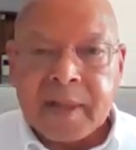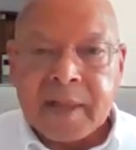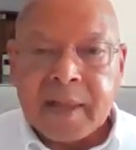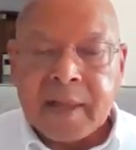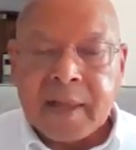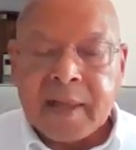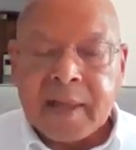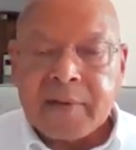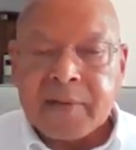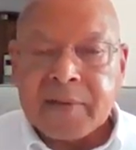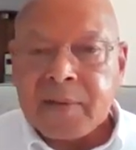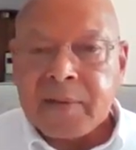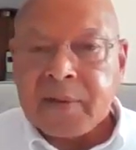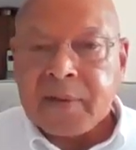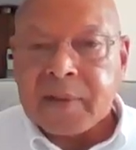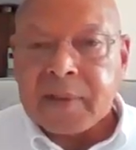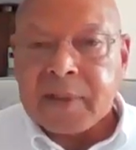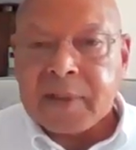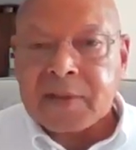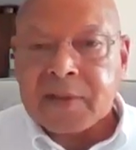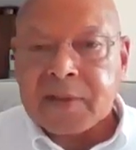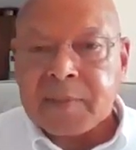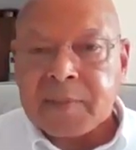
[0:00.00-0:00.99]
And so you
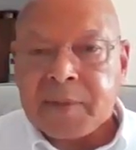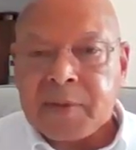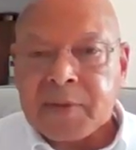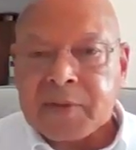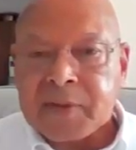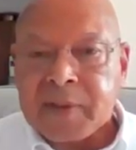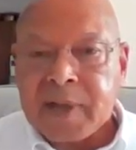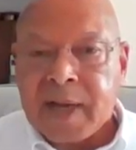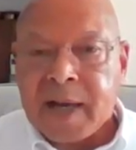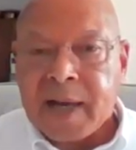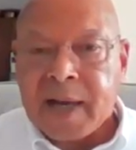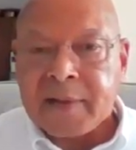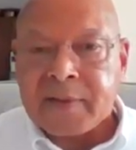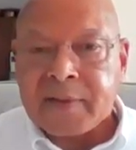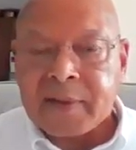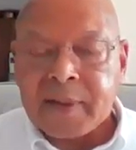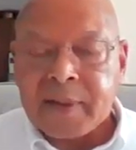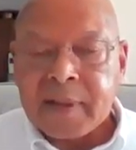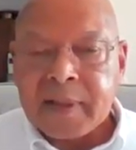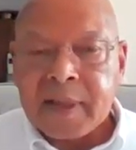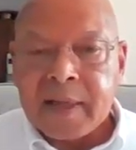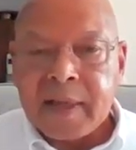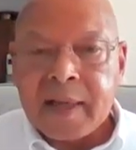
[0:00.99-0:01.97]
listen to both sides,
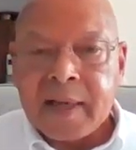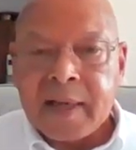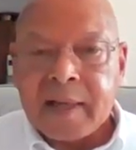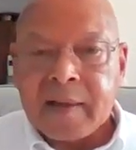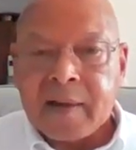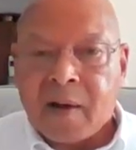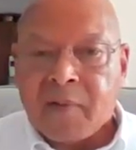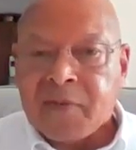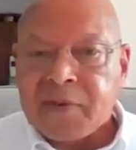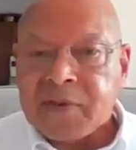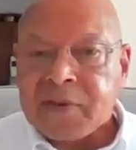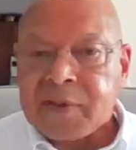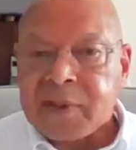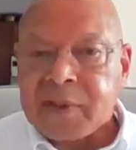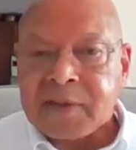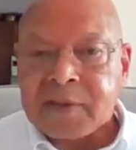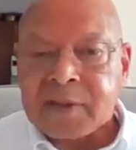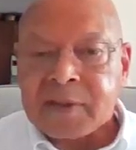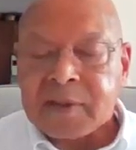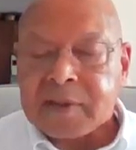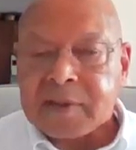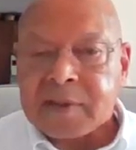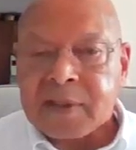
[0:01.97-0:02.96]
and often
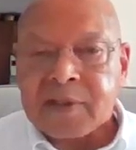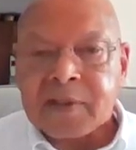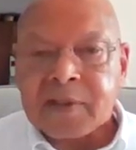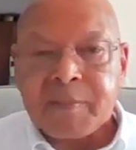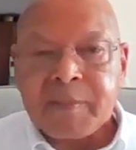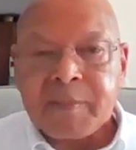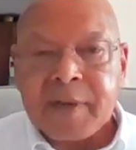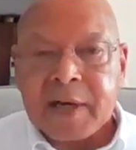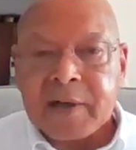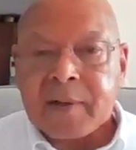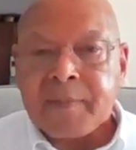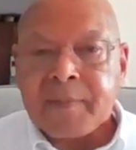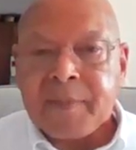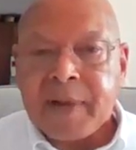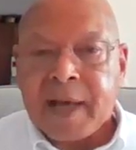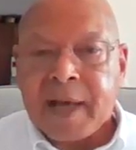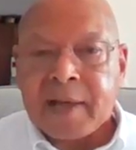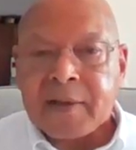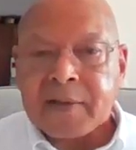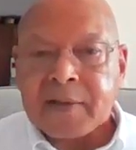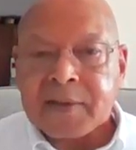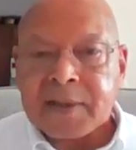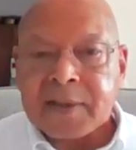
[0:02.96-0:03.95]
there's just a matter of
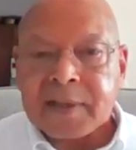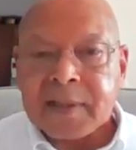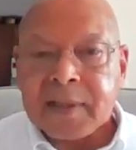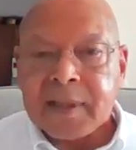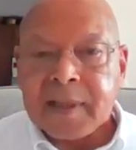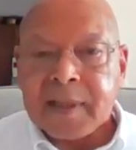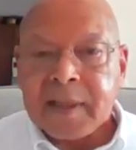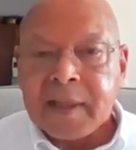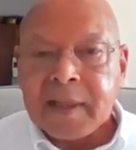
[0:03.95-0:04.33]
balancing.